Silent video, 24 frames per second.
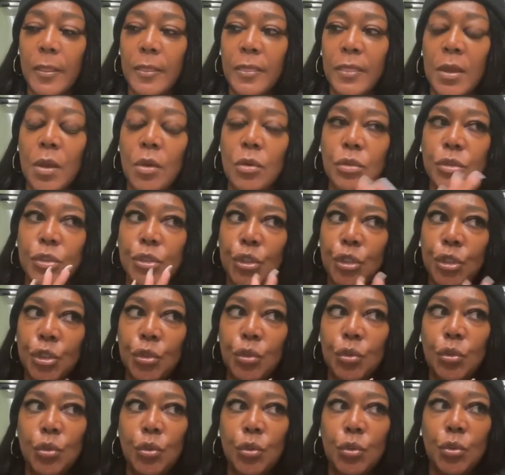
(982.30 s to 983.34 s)
those
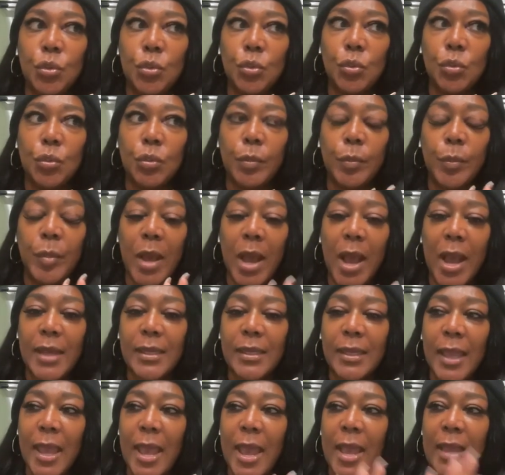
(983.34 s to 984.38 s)
two
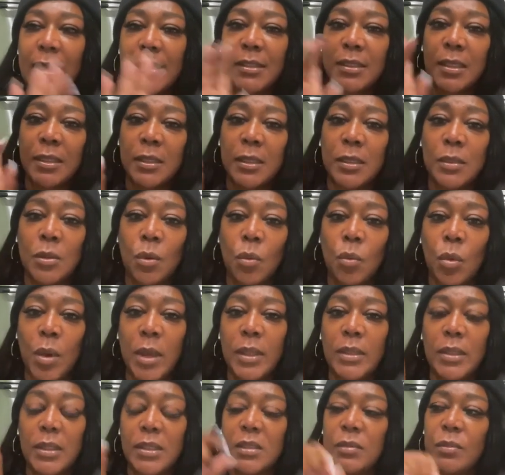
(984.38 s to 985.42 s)
podcasts and then the
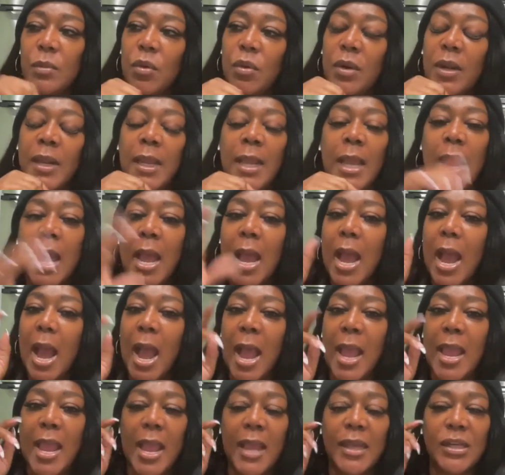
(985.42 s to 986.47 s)
one this morning,
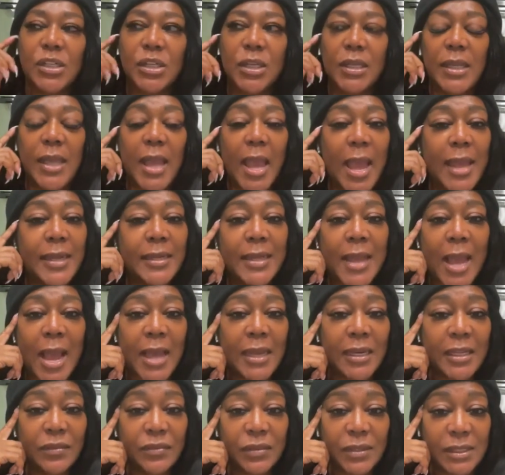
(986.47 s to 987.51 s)
I actually had
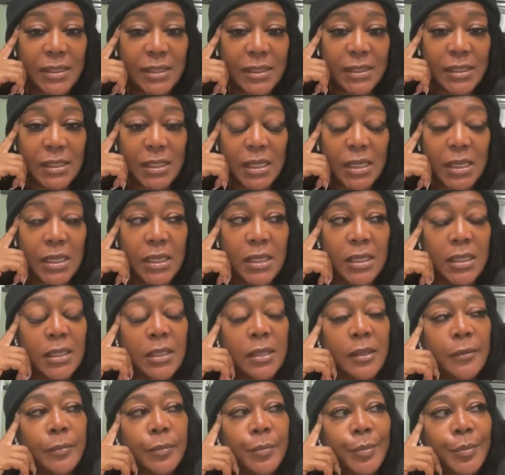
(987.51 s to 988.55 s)
not even
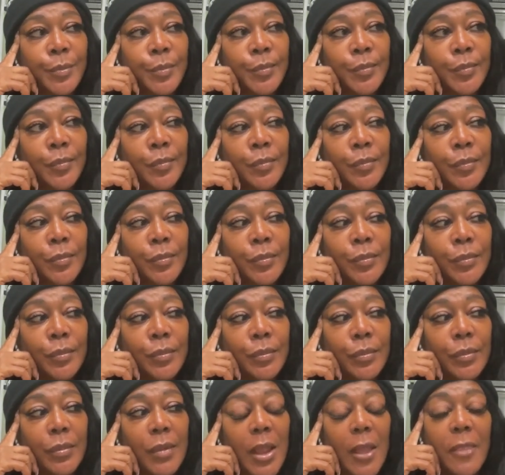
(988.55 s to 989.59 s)
seen
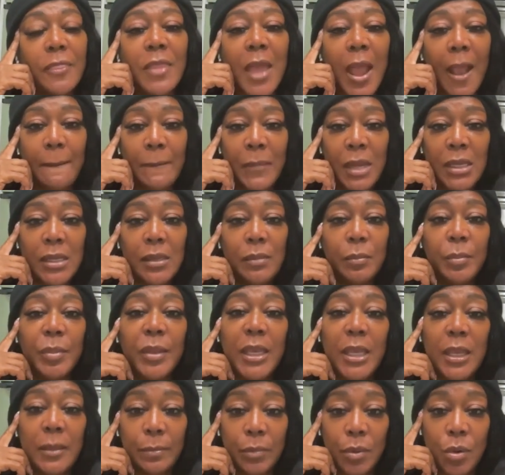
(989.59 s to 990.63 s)
that many
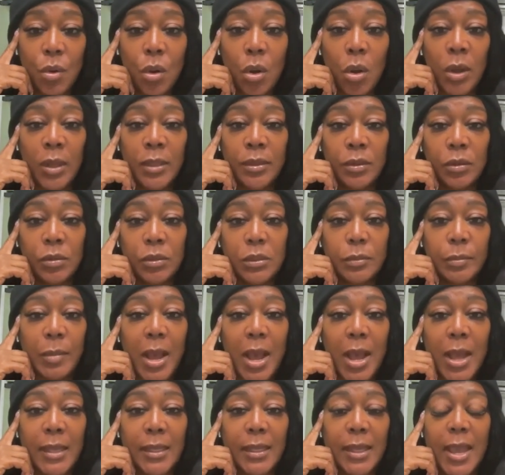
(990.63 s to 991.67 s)
people on those
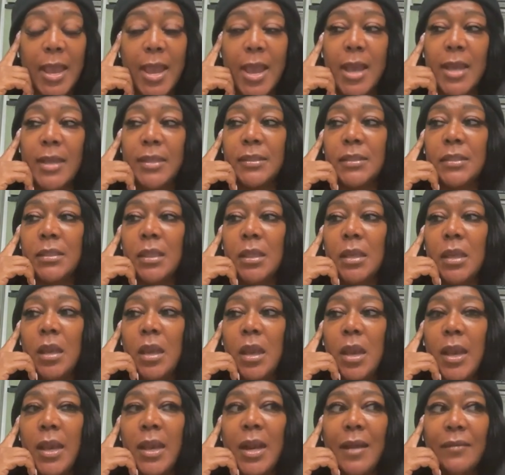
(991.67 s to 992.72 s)
podcasts.
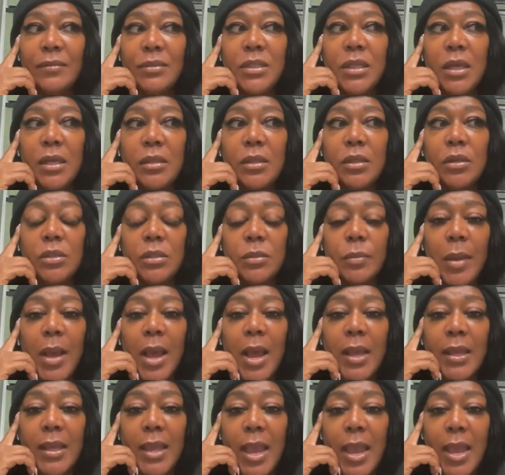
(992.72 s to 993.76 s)
And I've done those
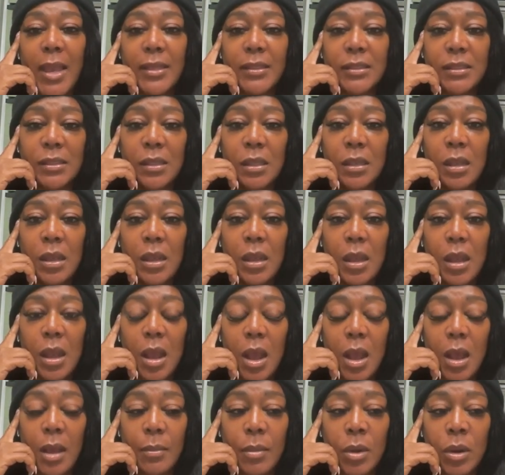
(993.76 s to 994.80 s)
podcasts
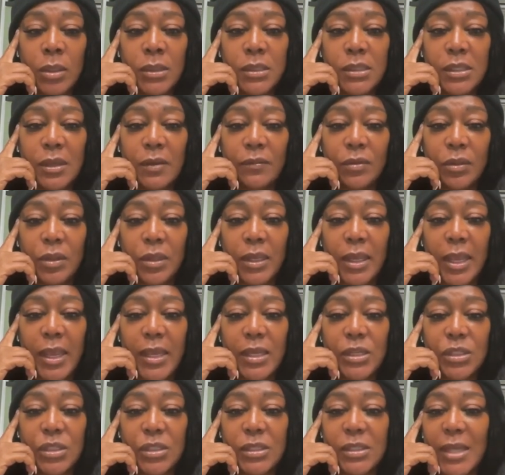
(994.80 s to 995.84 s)
on several
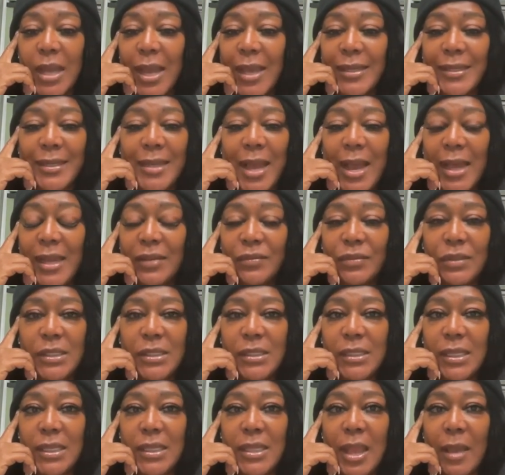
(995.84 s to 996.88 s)
occasions. I had not even
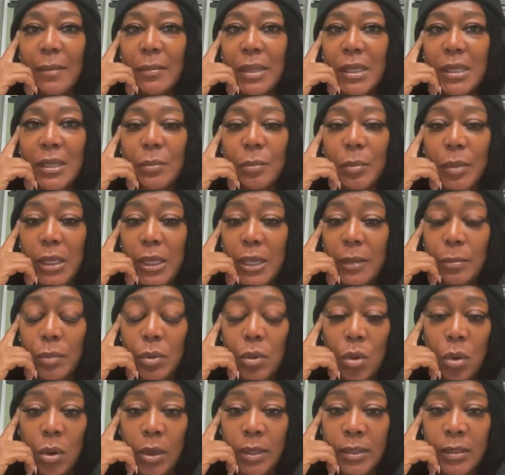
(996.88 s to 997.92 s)
seen that many
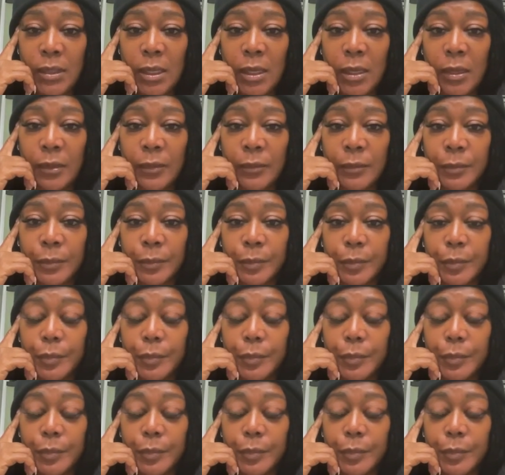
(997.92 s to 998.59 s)
people on there.